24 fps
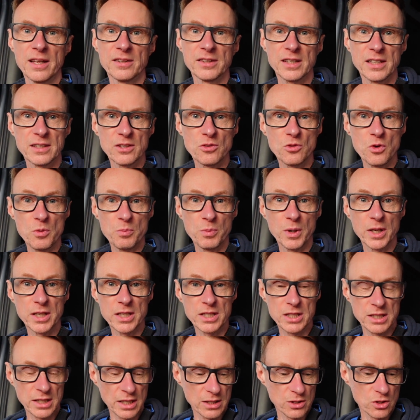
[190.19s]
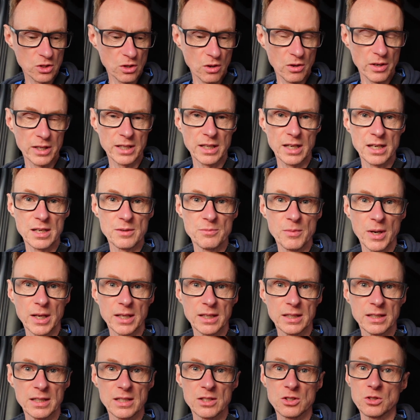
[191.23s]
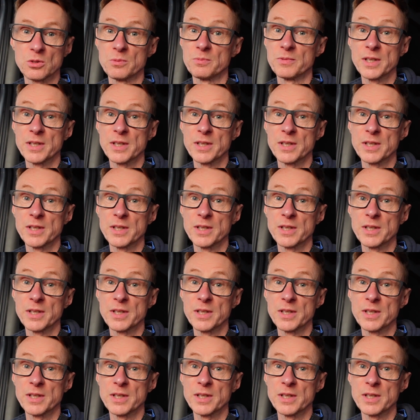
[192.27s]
Then I replaced the entire gear mechanism,